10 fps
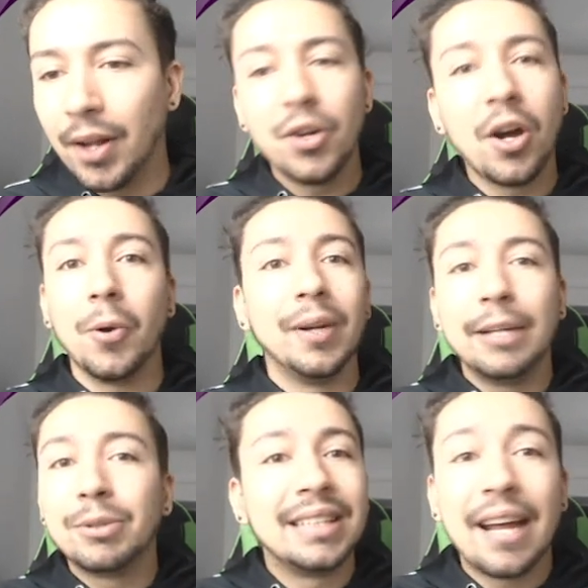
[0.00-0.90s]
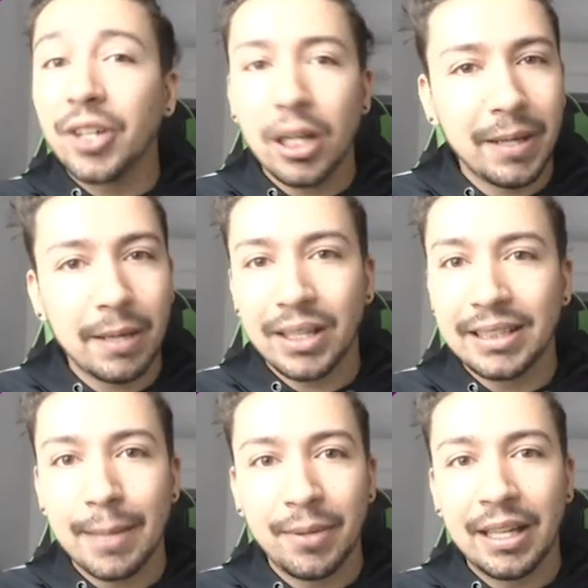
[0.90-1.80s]
No, he was never going to be in my
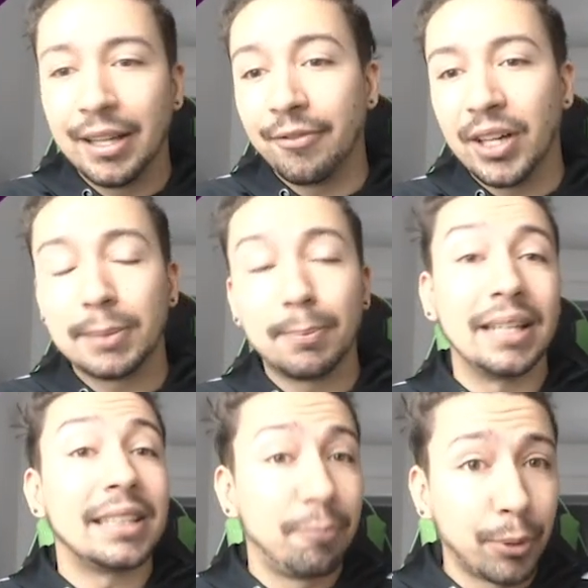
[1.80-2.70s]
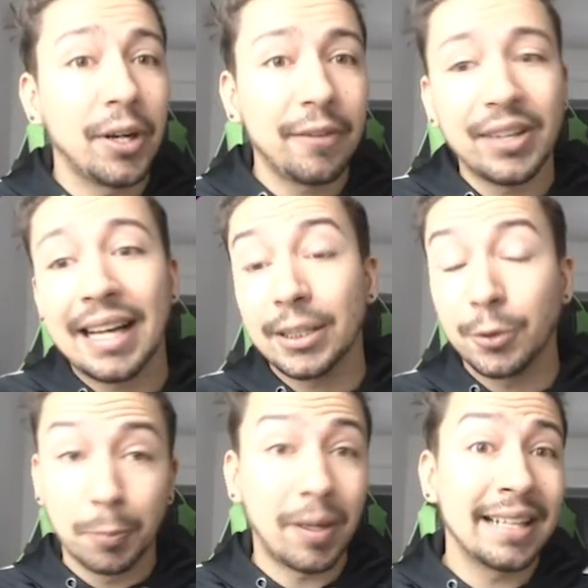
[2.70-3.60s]
team in the first place. If Bruno
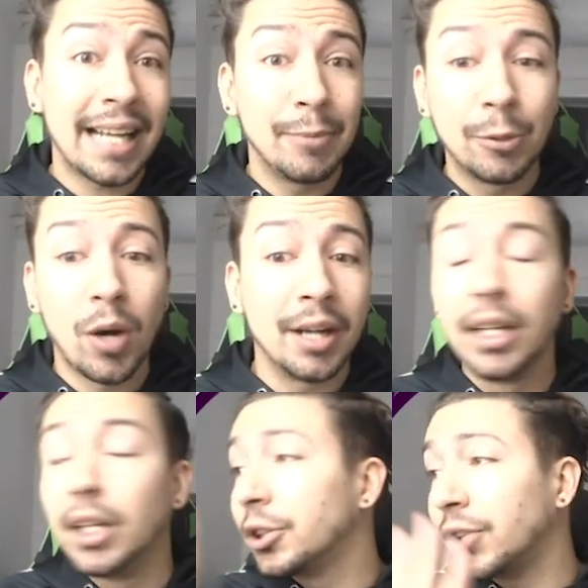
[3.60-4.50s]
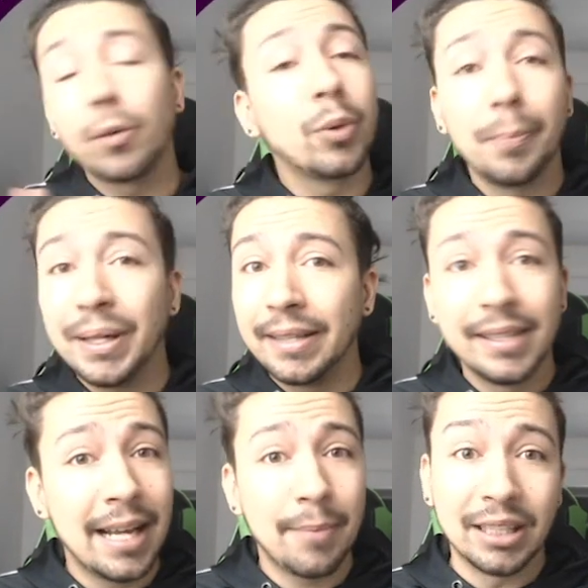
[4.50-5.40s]
Fernandes was playing game week 1, Son wouldn't be
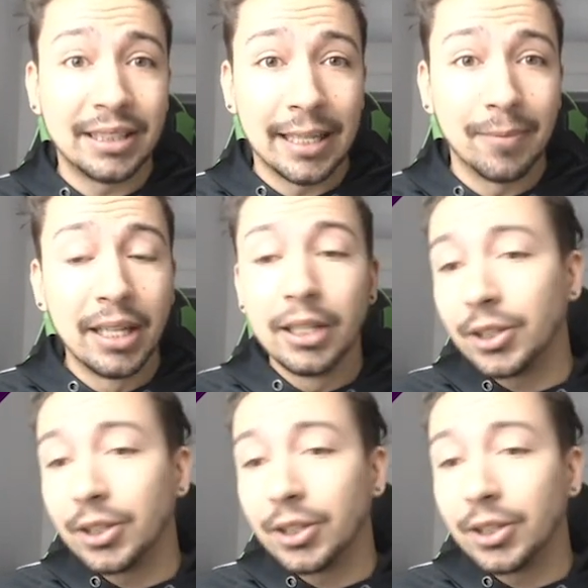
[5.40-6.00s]
near my team.